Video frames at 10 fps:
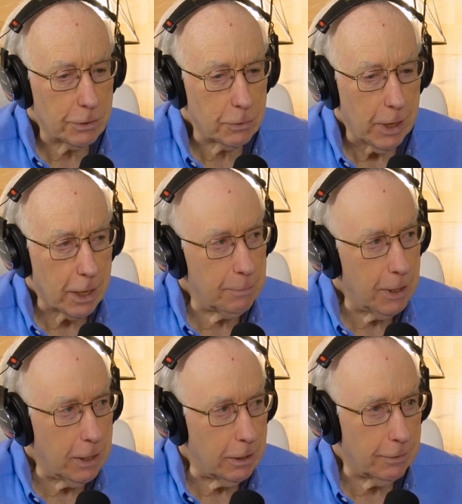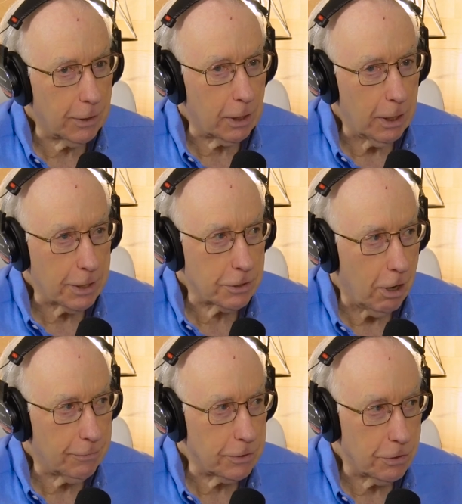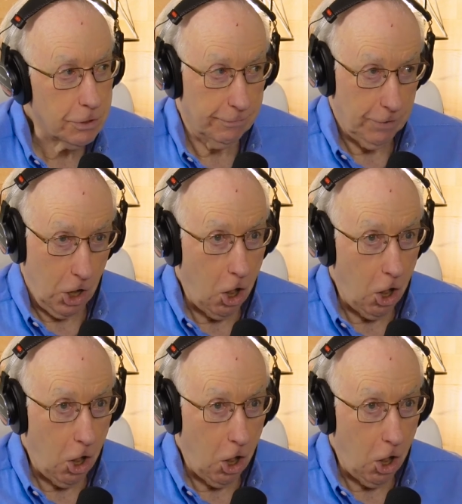so we had a meeting of the class officers of